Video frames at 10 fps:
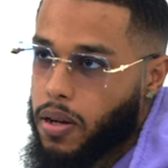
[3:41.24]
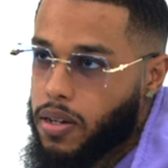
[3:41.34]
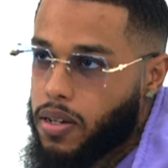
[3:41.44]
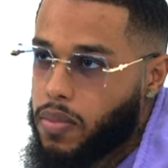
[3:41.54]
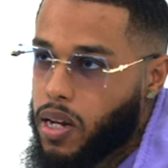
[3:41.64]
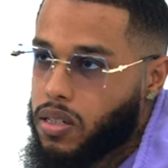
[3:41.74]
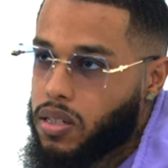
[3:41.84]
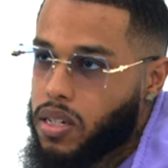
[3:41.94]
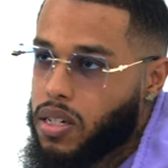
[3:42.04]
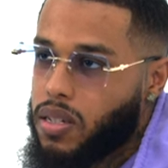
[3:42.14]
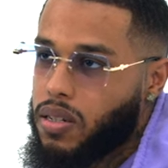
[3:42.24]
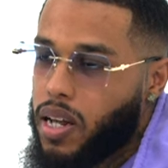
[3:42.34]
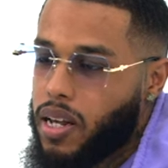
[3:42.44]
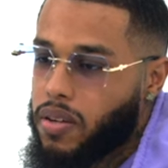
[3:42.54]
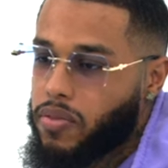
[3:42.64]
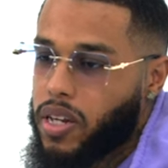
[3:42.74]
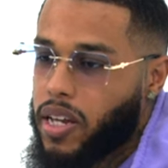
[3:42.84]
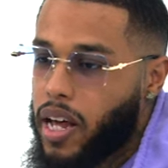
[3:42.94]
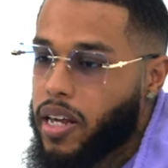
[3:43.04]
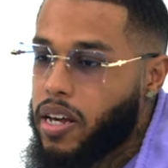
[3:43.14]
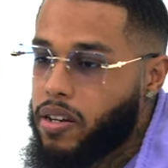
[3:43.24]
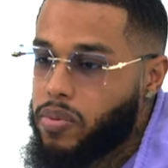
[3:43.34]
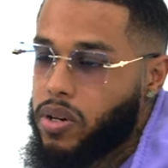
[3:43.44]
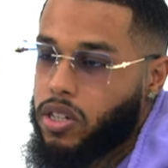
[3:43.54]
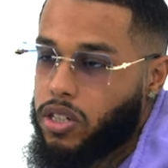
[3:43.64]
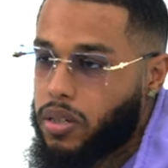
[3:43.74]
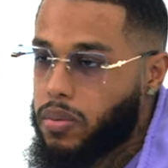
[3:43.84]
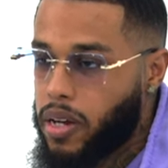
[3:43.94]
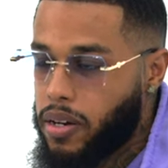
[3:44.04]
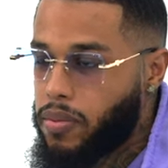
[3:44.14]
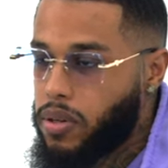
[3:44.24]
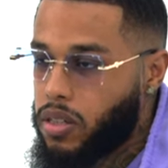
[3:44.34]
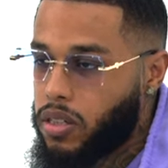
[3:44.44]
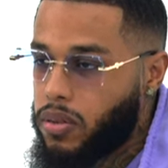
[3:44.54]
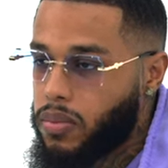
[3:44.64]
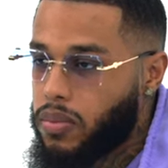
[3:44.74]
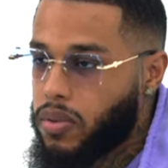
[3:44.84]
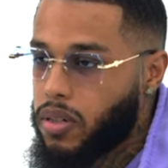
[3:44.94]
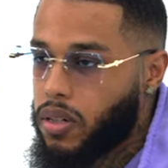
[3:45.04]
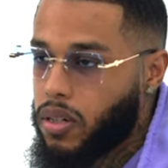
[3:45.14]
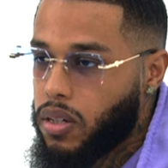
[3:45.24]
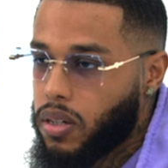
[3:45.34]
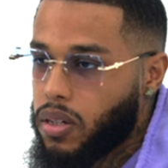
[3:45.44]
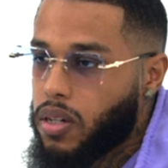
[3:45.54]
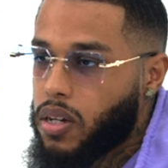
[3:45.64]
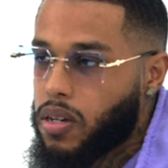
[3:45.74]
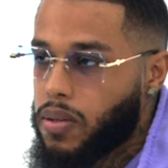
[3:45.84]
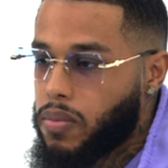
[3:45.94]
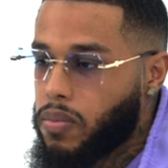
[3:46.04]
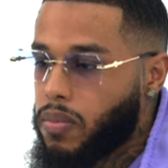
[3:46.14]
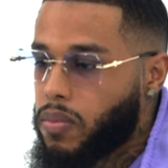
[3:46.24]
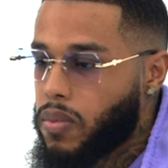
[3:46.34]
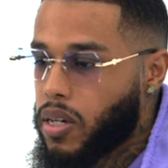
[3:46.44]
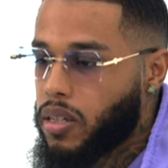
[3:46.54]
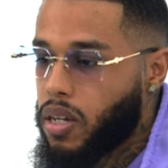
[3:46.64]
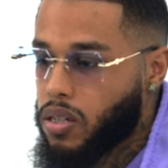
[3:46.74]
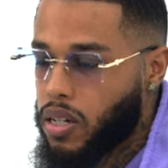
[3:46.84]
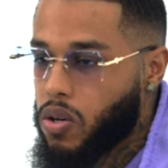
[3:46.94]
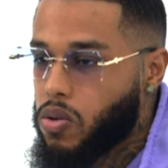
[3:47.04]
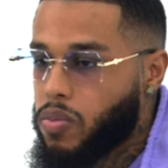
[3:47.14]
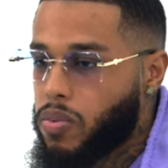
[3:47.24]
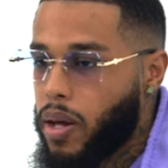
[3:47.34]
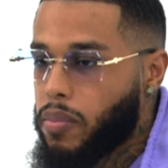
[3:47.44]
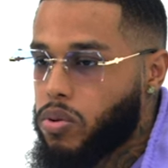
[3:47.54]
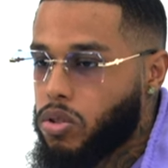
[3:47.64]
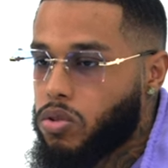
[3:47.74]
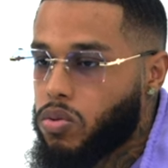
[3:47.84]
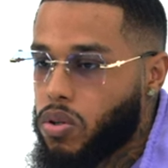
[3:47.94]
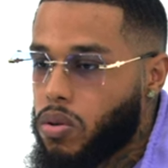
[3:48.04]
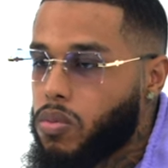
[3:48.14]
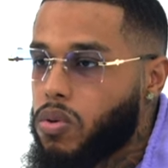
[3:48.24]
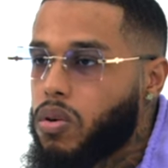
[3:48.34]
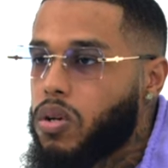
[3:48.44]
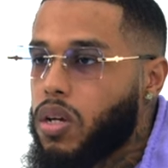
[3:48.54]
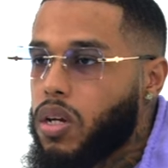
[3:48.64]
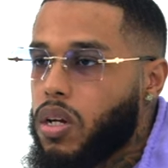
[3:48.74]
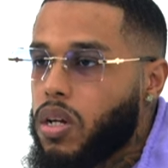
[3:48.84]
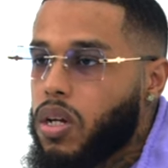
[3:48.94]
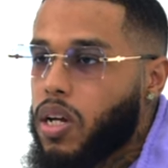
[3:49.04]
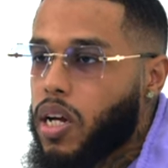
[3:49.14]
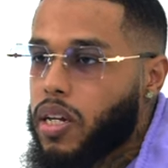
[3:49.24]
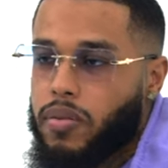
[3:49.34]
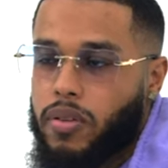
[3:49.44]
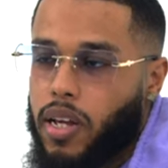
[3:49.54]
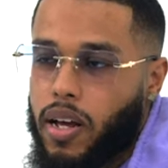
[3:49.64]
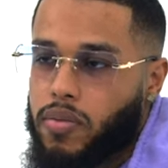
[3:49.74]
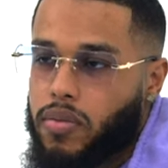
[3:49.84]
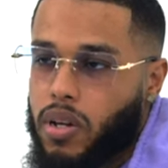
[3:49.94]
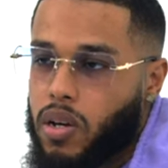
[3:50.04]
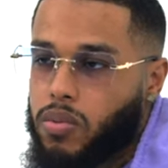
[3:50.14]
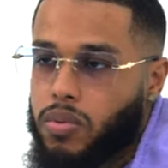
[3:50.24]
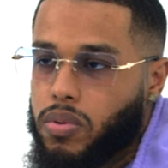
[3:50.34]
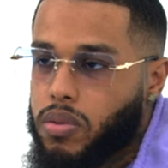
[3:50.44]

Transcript: Um, I'd say like if they can get an apprenticeship, get an apprenticeship. Okay, right. Um, it does help and push you a lot more. I didn't really have help,